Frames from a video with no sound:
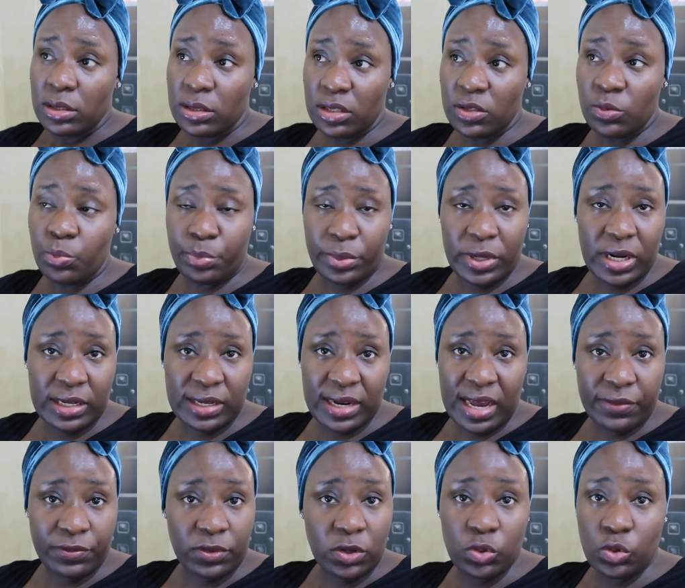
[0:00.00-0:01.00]
this break
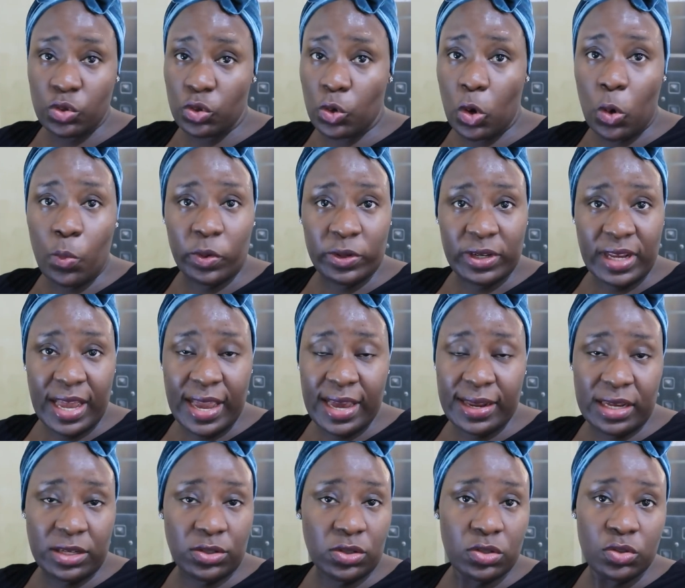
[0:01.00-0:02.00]
now, I've not used comb on their
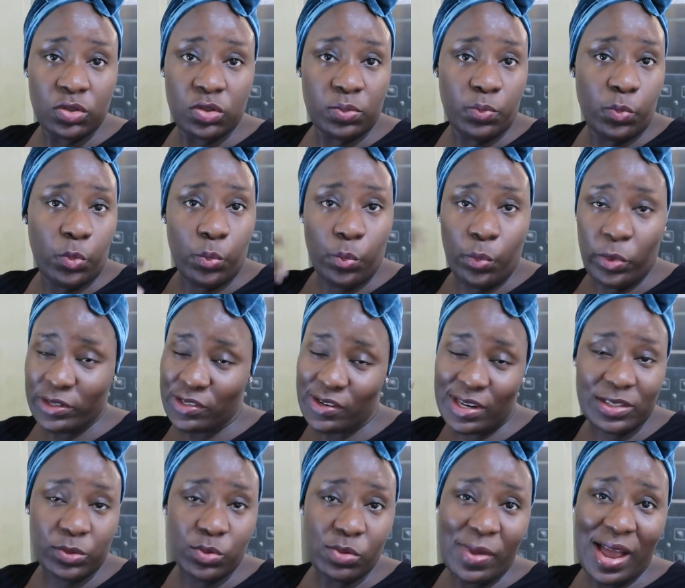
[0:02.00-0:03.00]
head. I just
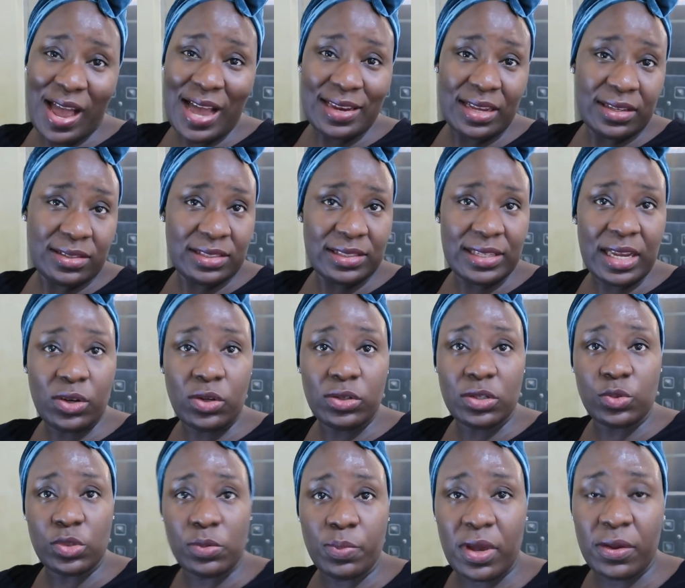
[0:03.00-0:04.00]
moisturize it with my hand and detangle
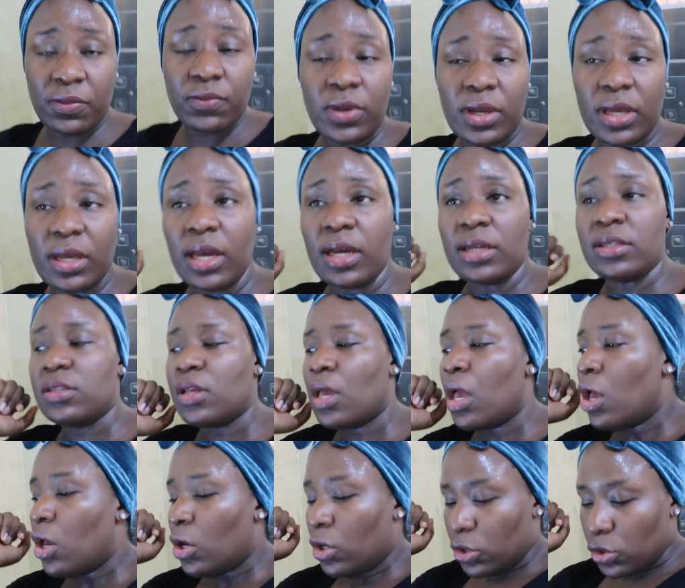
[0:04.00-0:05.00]
it with my
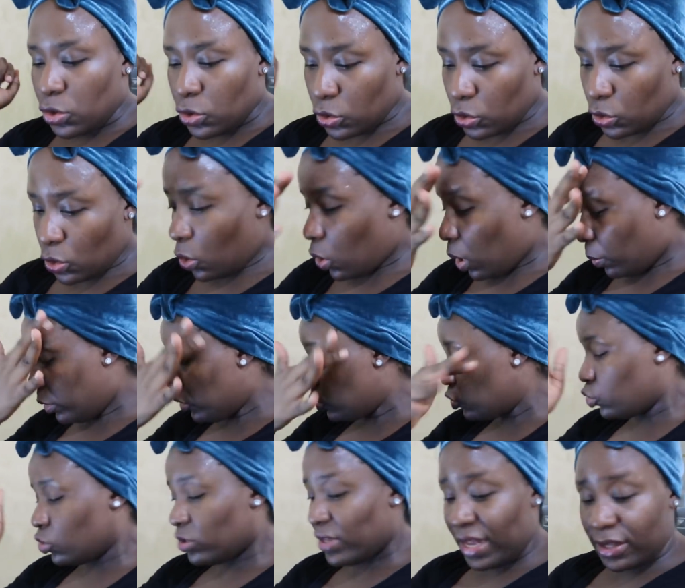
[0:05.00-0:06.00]
fingers. So I'm going
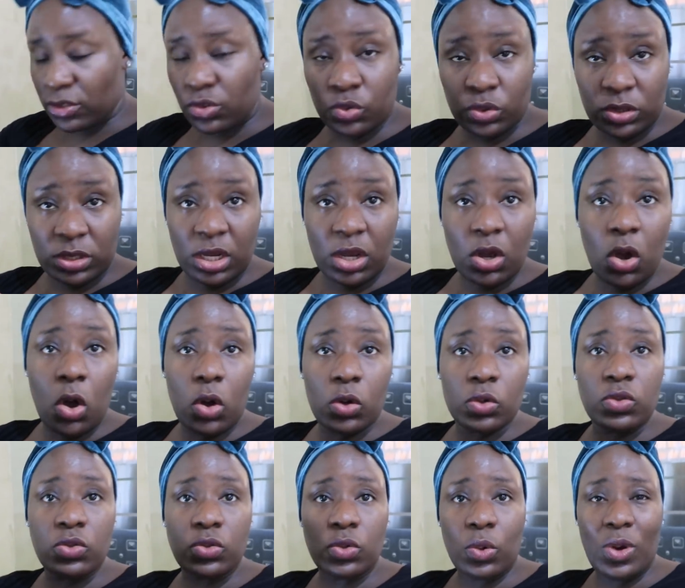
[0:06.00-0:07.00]
to do that today
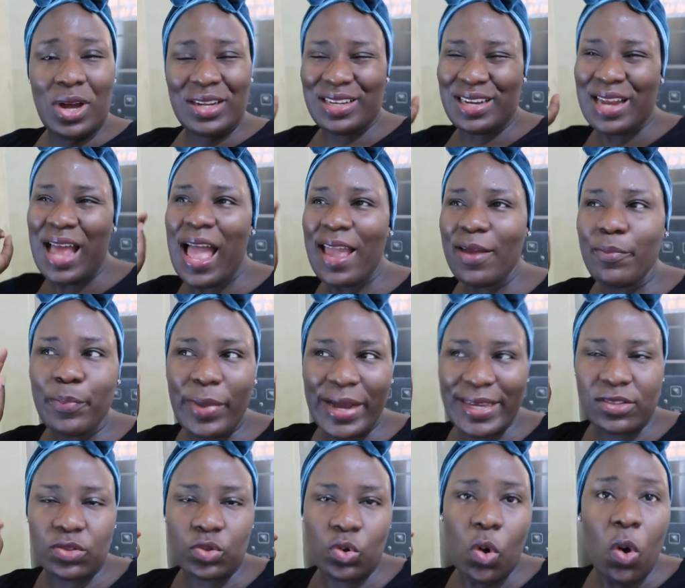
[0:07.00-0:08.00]
also, and then I
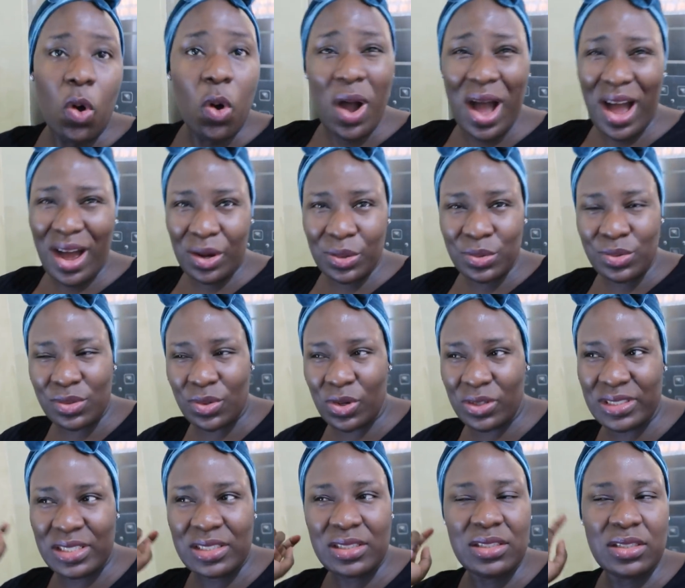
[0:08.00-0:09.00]
might go out
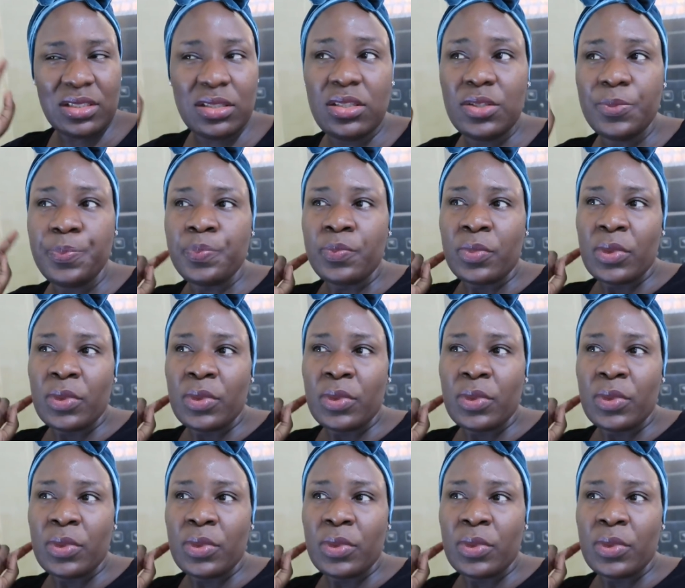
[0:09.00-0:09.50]
because they need